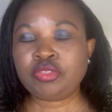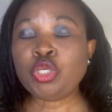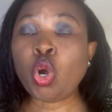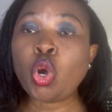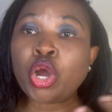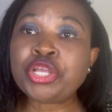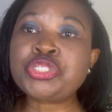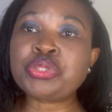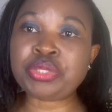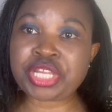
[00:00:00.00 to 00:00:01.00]
You're going
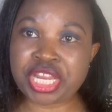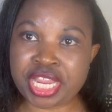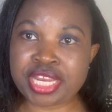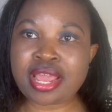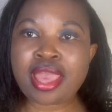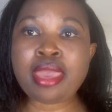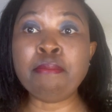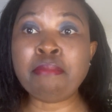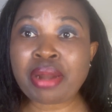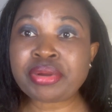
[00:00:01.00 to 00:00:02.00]
to need a
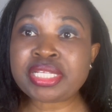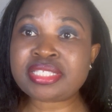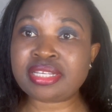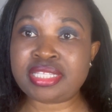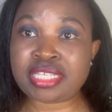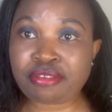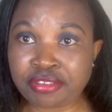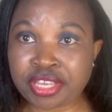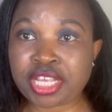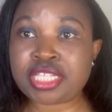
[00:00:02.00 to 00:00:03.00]
marriage
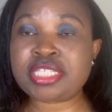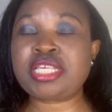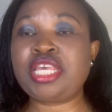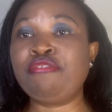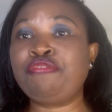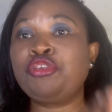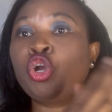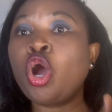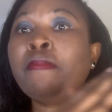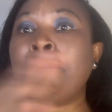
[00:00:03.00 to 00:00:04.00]
certificate if you
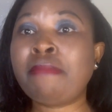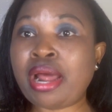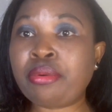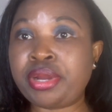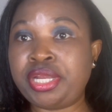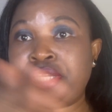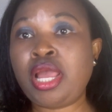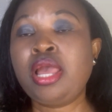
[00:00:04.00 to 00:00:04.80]
got married